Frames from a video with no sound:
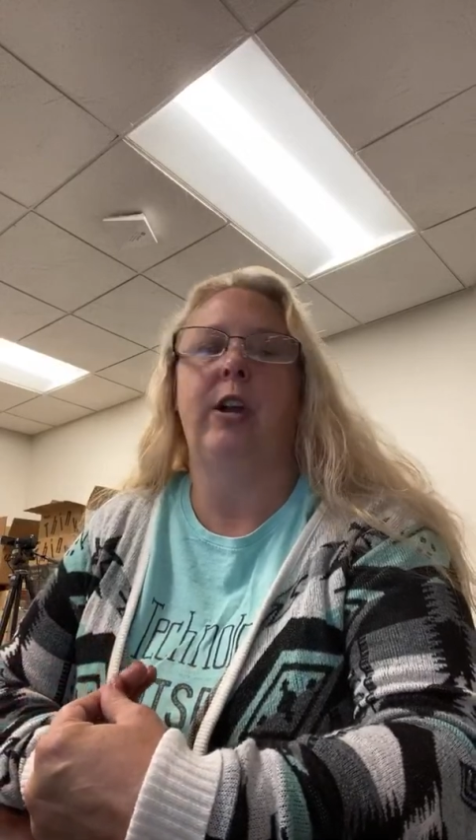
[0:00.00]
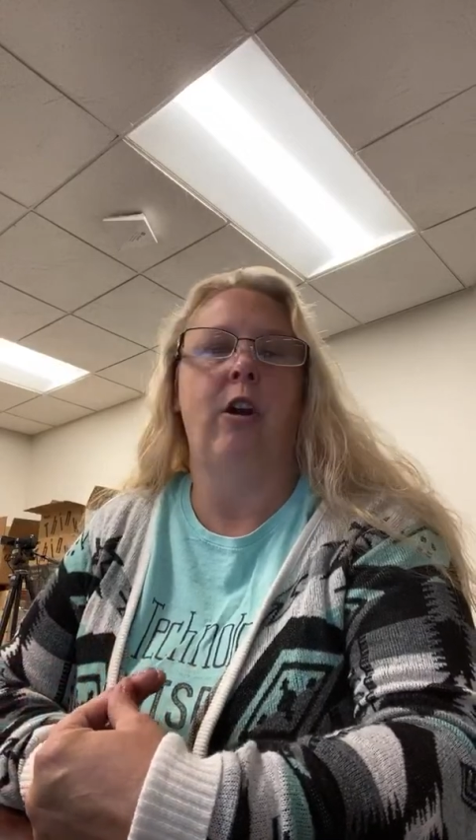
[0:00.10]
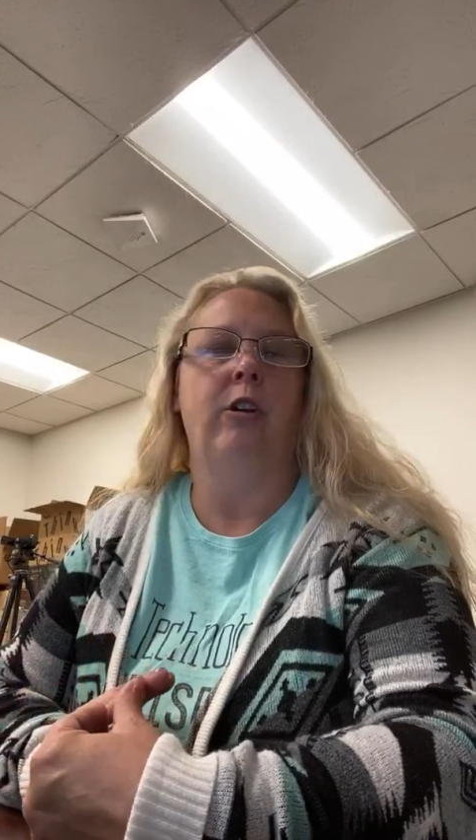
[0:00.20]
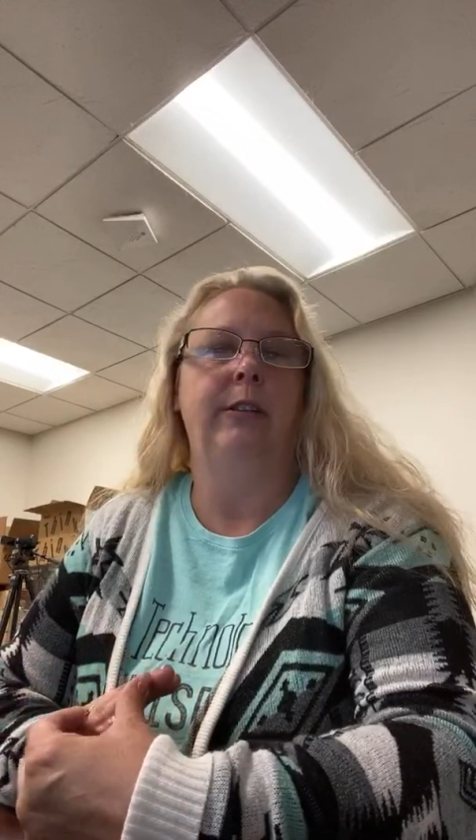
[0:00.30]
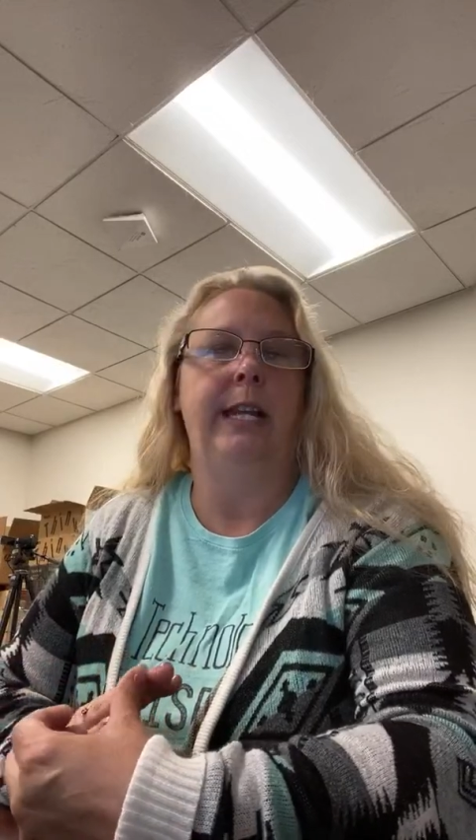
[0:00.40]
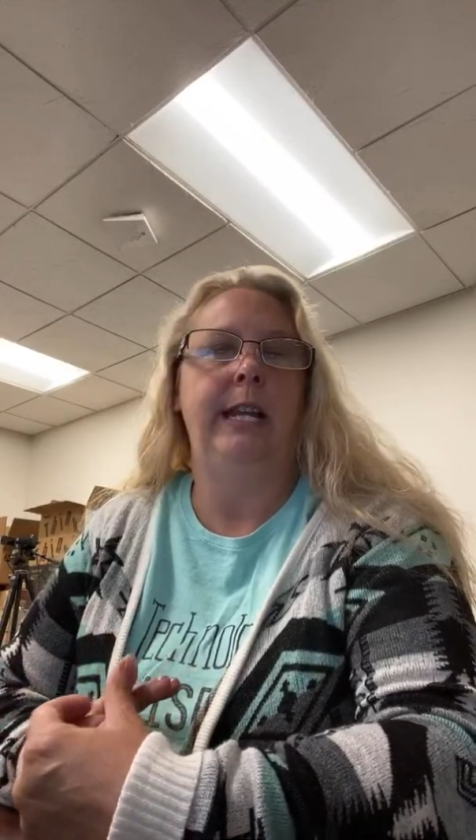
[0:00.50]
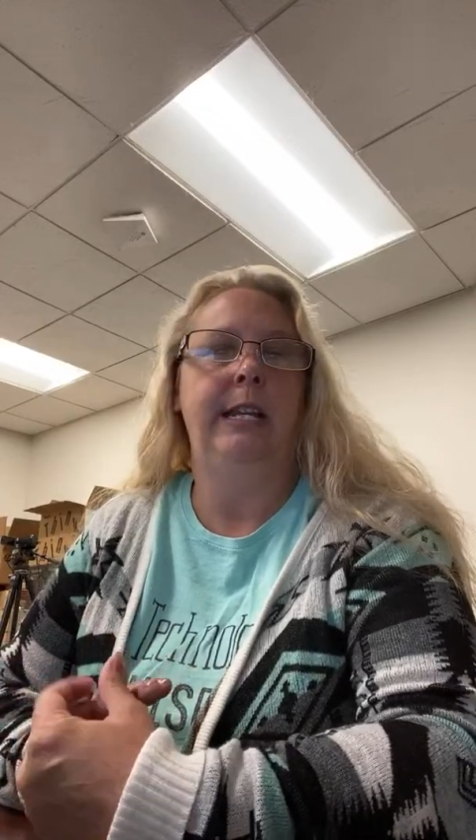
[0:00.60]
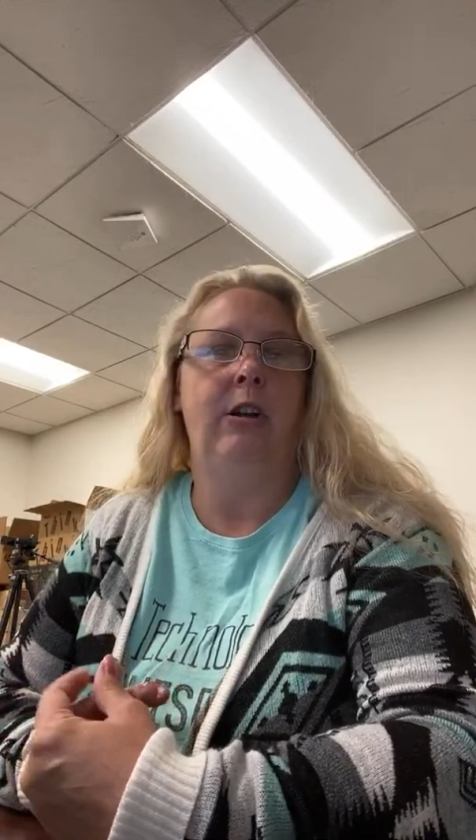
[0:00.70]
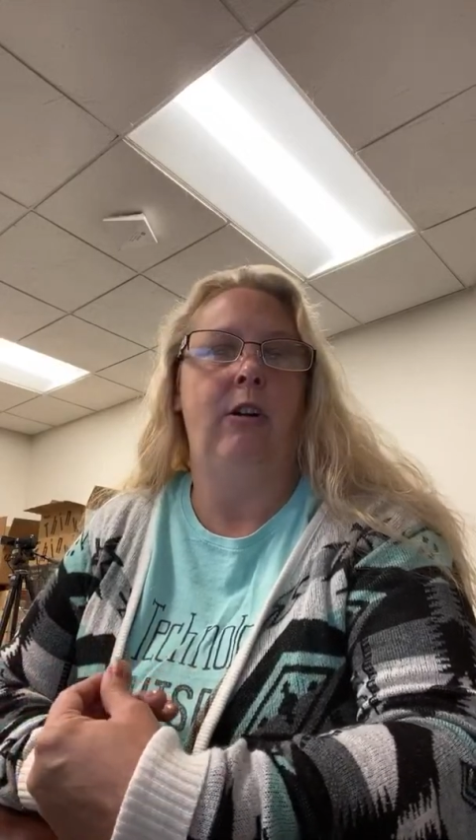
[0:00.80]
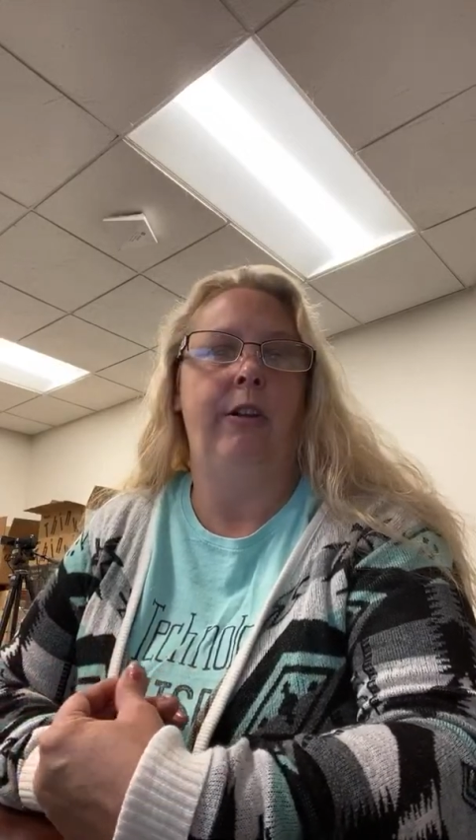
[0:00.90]
our
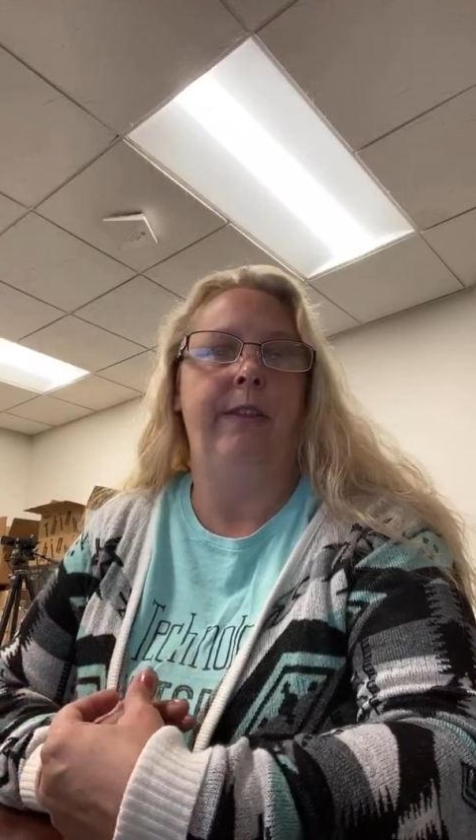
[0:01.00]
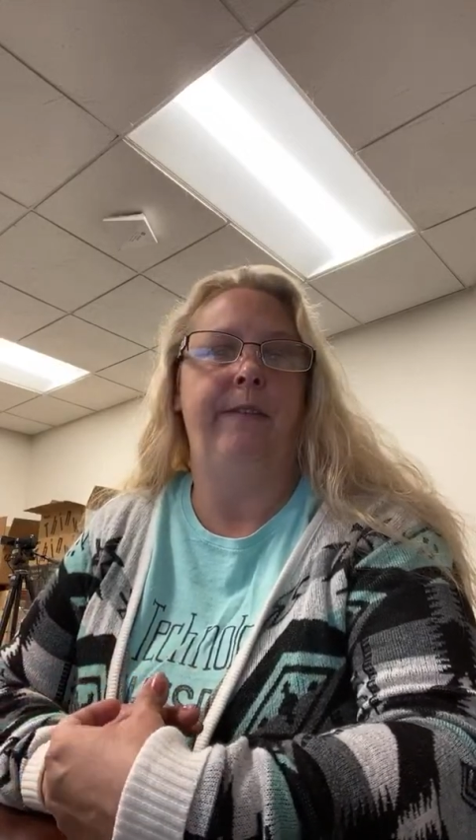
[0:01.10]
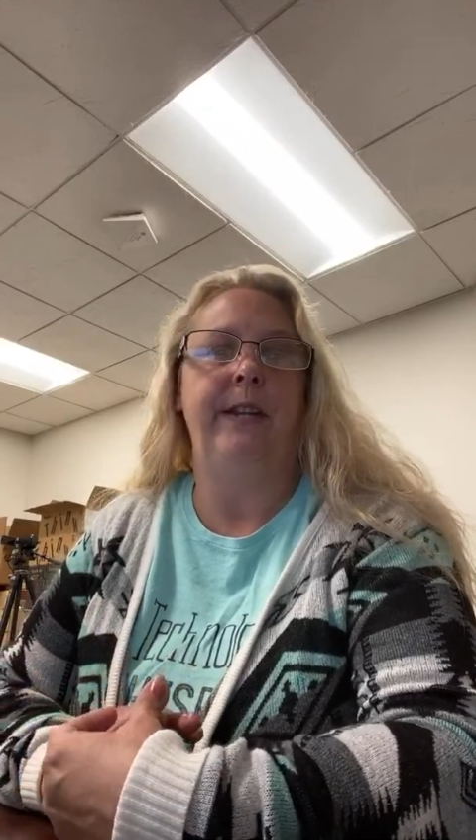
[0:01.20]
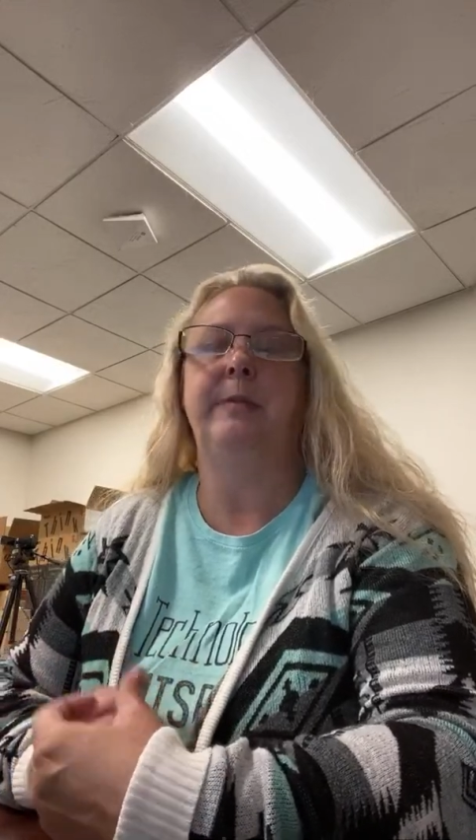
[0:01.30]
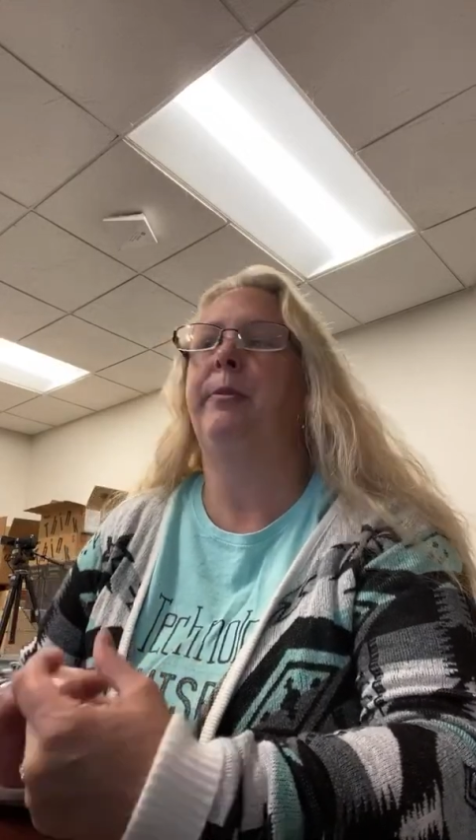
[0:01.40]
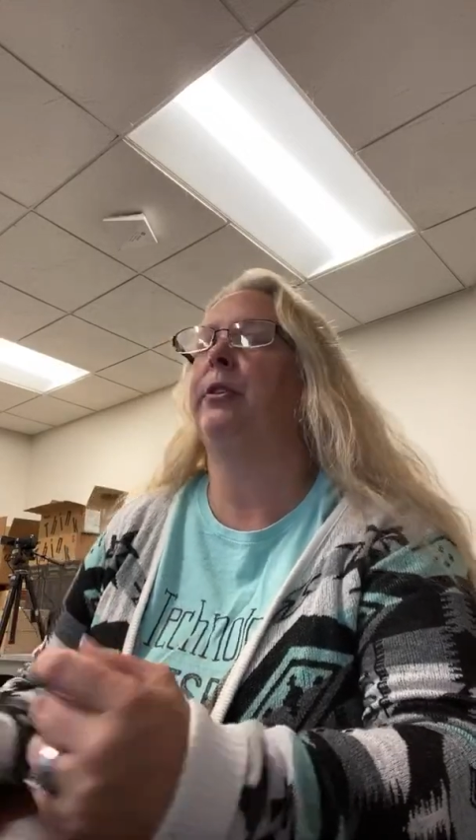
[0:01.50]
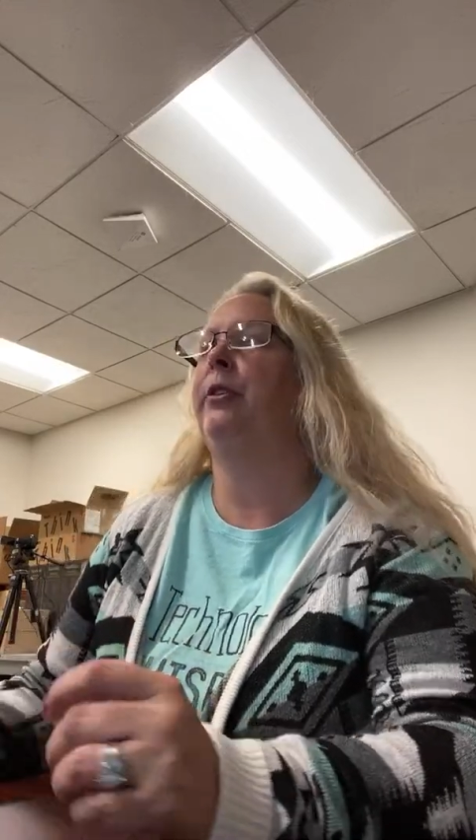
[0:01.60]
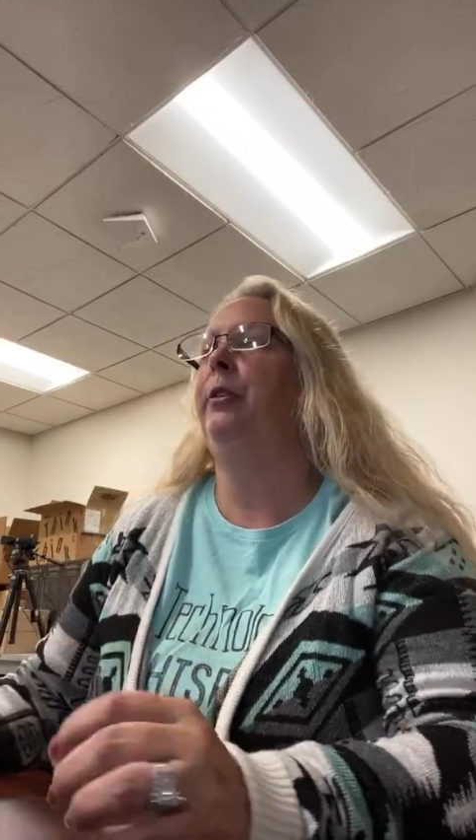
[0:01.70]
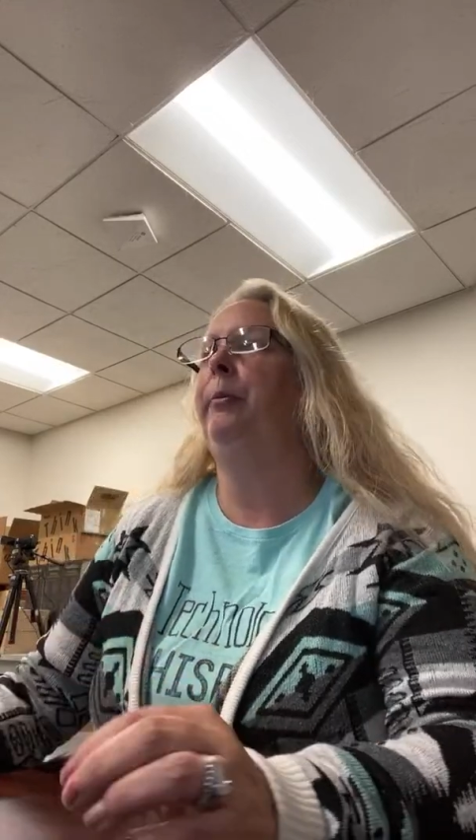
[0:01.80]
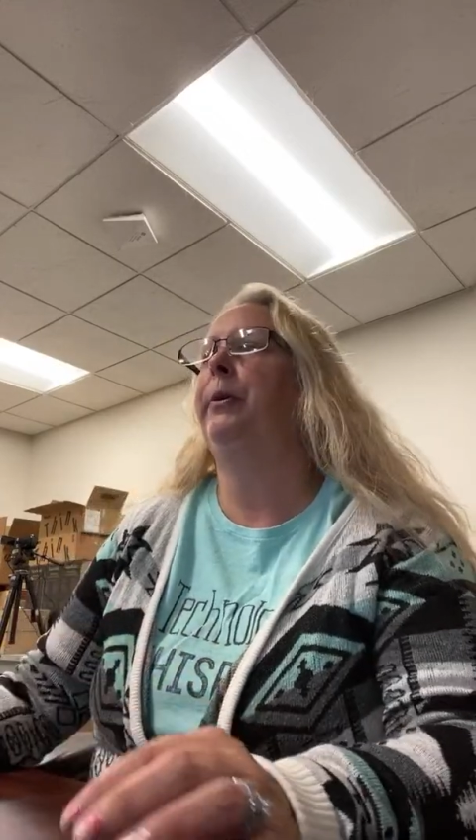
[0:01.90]
link on the Facebook
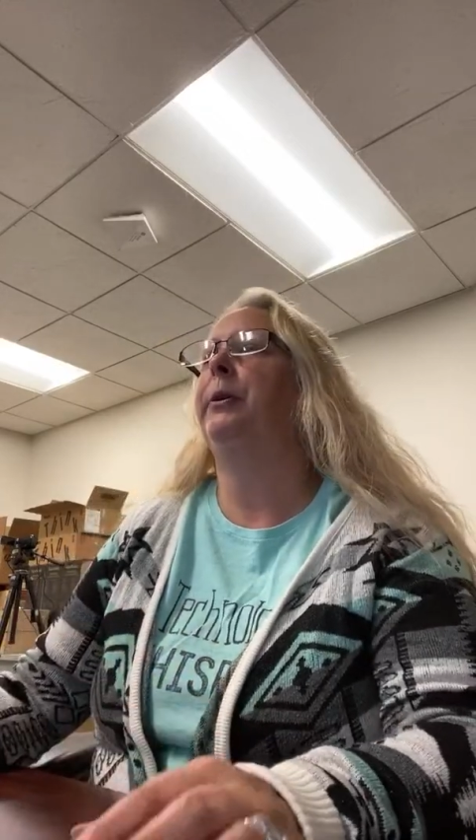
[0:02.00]
group.